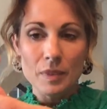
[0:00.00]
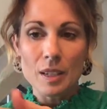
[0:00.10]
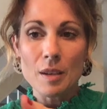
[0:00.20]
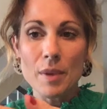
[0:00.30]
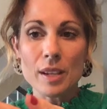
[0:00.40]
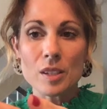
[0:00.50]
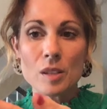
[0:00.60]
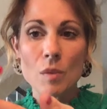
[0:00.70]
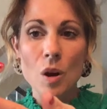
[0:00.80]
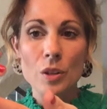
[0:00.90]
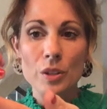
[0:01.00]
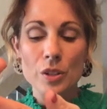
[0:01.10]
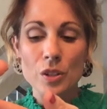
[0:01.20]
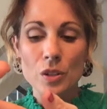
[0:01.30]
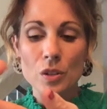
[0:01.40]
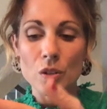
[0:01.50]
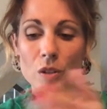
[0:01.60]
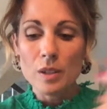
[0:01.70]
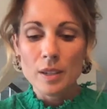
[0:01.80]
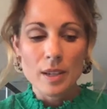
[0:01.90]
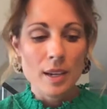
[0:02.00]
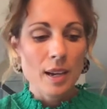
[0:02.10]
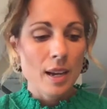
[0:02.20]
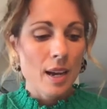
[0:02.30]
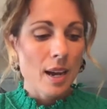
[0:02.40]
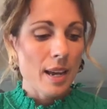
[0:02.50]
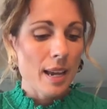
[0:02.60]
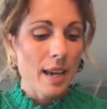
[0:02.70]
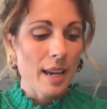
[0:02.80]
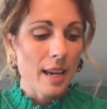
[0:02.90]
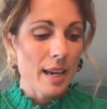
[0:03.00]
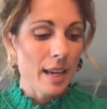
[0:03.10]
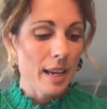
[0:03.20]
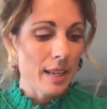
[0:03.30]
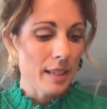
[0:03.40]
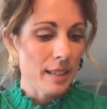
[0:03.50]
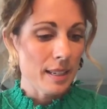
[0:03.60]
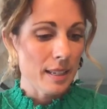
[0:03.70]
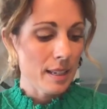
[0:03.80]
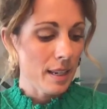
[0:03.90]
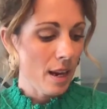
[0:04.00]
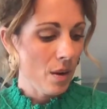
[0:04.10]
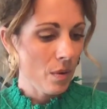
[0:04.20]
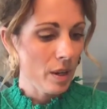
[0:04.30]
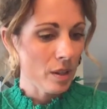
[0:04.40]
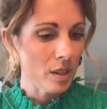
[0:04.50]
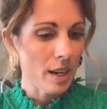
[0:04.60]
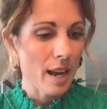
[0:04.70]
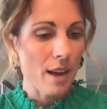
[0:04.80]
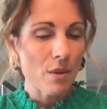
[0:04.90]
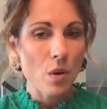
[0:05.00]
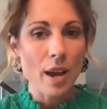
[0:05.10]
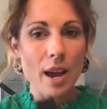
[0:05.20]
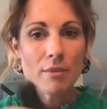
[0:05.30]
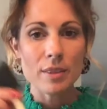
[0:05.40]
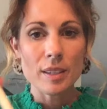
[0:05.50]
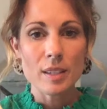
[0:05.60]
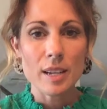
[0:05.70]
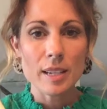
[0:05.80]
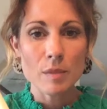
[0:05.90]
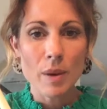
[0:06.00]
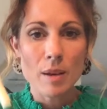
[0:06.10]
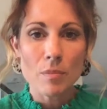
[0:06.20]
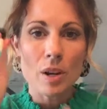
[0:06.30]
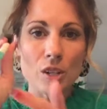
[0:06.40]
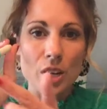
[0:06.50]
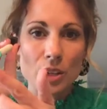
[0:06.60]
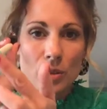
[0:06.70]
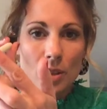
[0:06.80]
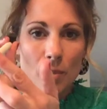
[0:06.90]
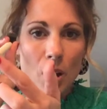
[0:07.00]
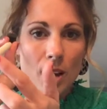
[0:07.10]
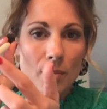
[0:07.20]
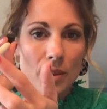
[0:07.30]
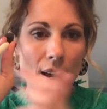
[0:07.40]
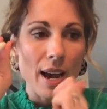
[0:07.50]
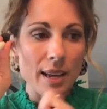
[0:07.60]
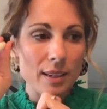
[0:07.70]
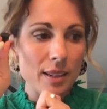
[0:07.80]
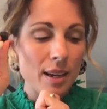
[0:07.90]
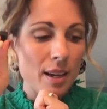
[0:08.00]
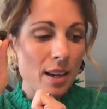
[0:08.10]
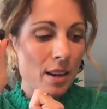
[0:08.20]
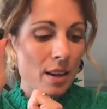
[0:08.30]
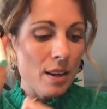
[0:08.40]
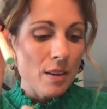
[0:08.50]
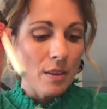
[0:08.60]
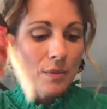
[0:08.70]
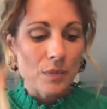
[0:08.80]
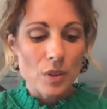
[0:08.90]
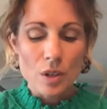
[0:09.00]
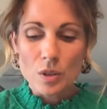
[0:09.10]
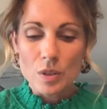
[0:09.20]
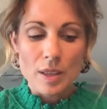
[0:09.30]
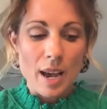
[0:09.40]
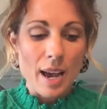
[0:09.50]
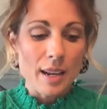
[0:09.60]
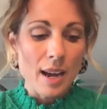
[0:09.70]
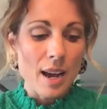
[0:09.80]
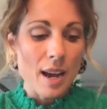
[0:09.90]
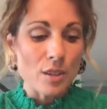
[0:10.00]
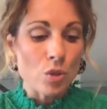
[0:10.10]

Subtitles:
Can make a smaller circle. And what else did I have? Oh, I have this nice paintbrush. I use the bottom of that. You can use that.